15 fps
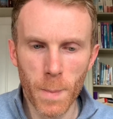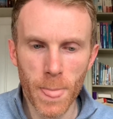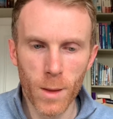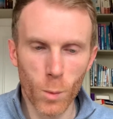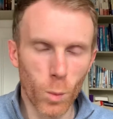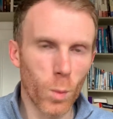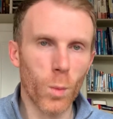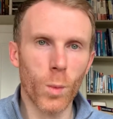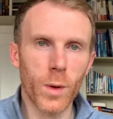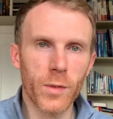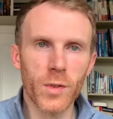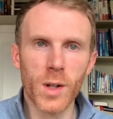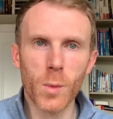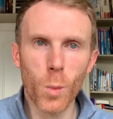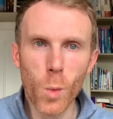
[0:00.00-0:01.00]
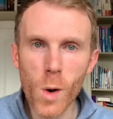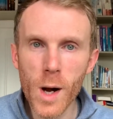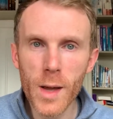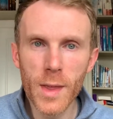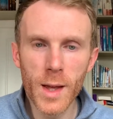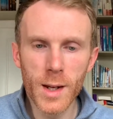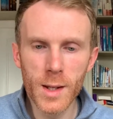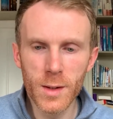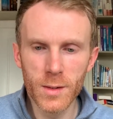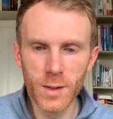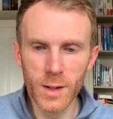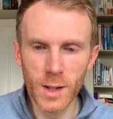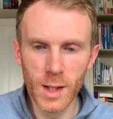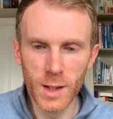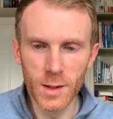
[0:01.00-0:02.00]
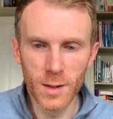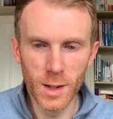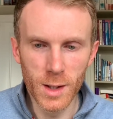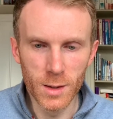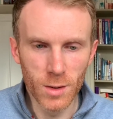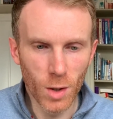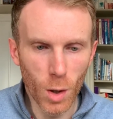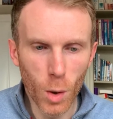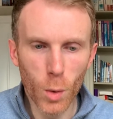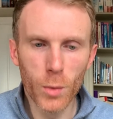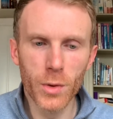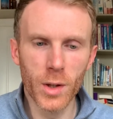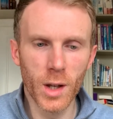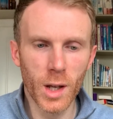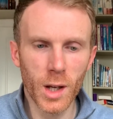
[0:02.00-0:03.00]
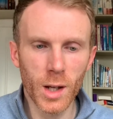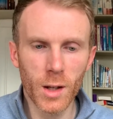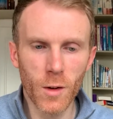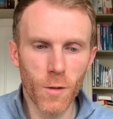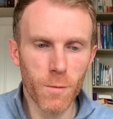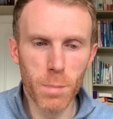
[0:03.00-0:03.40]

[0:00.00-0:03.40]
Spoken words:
We've seen why that is. He told the king of